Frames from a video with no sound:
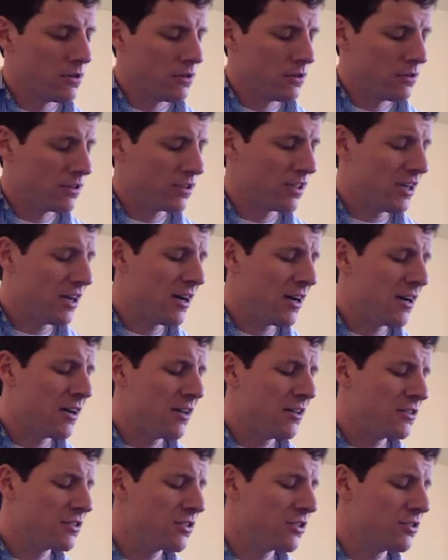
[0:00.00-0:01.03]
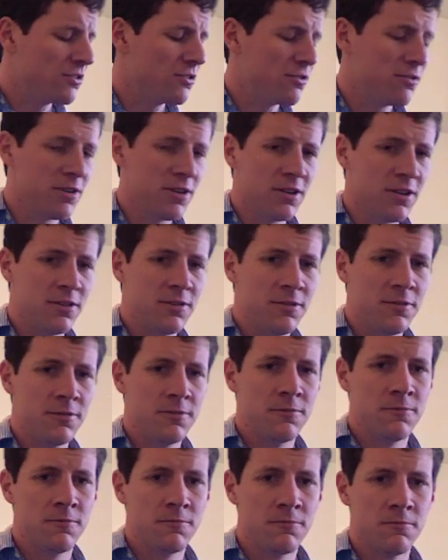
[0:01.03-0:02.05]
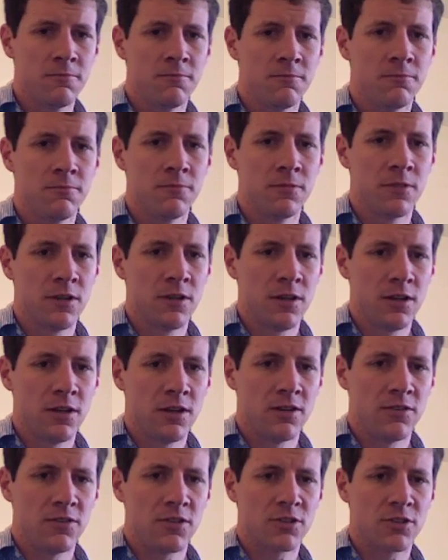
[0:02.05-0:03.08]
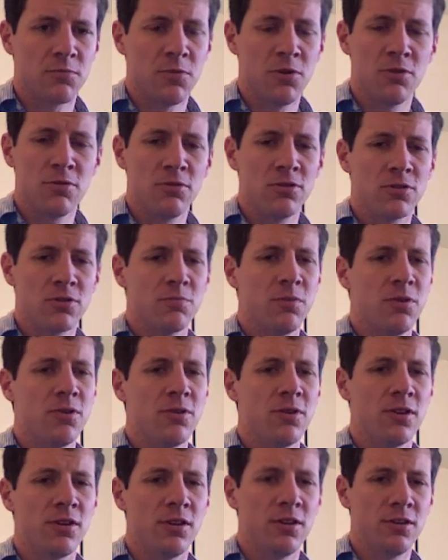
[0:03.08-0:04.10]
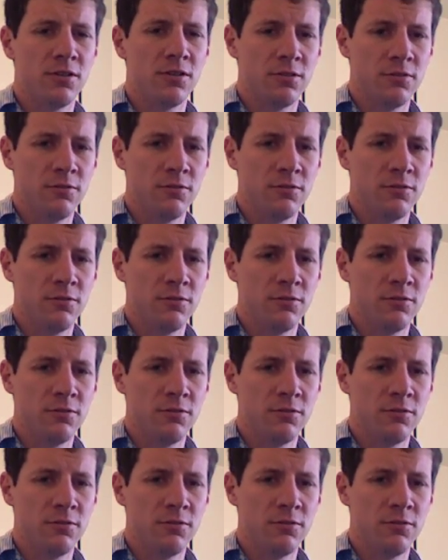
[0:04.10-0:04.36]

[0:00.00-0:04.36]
The sky had turned red, and the smoke was boiling.